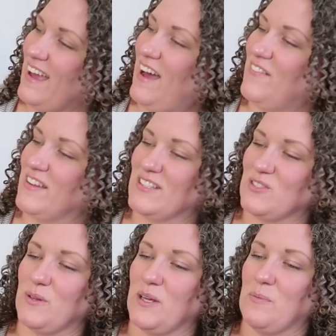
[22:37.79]
Having
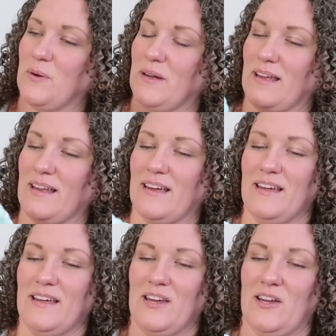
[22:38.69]
this really pretty,
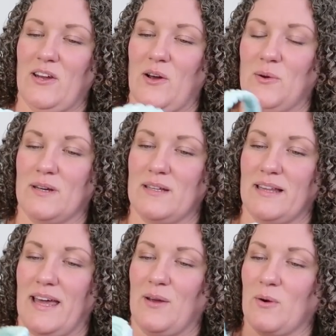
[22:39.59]
you know,
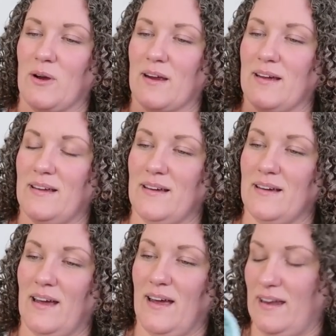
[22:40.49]
clay work,
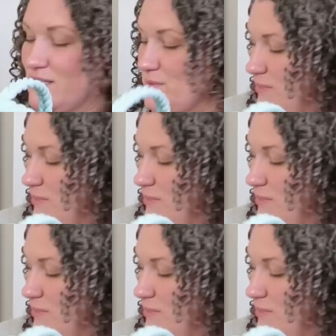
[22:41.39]
and it's